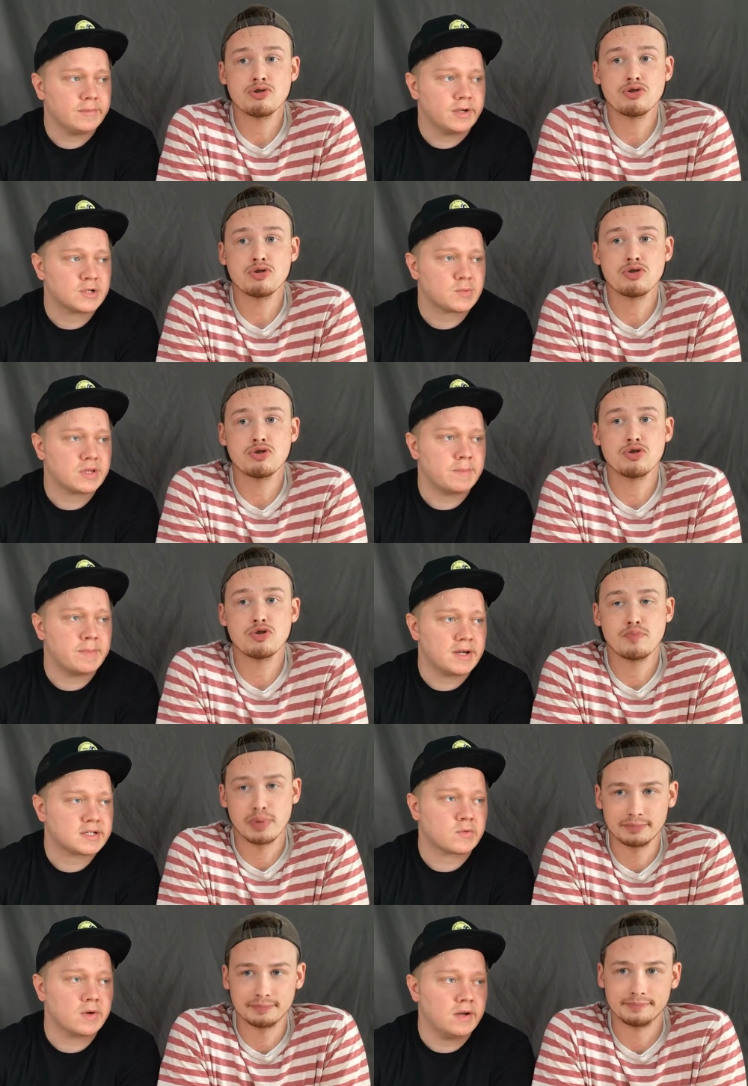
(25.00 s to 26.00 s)
Speaker 1: because we're the
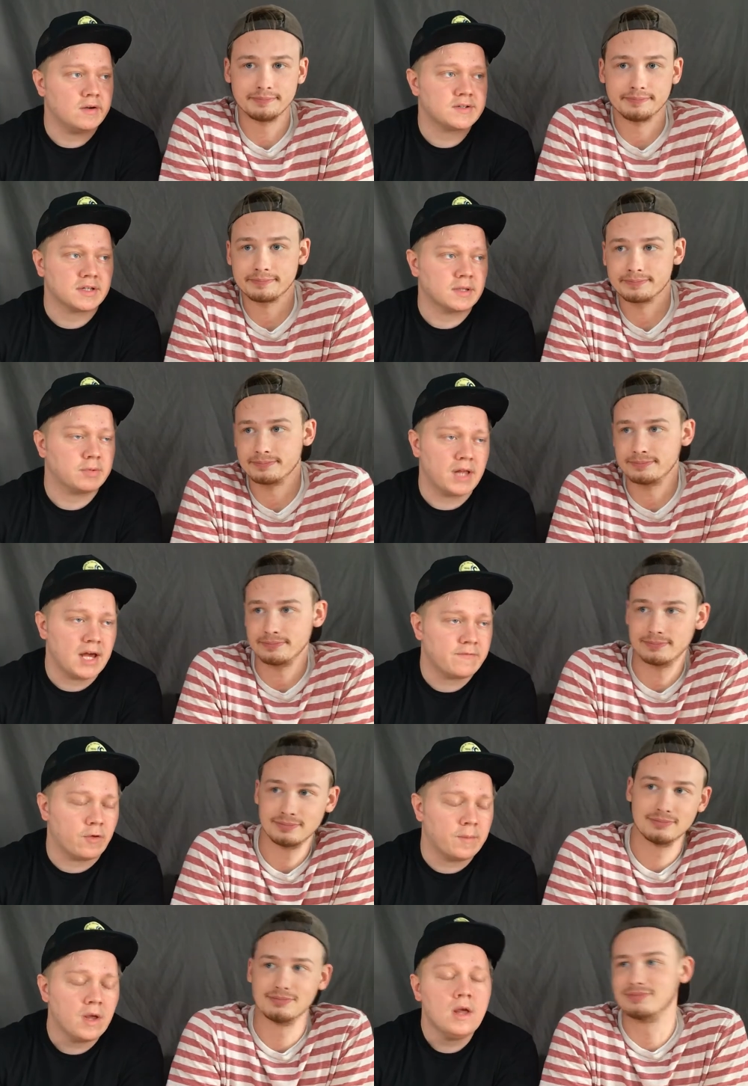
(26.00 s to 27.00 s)
best creators on the platform,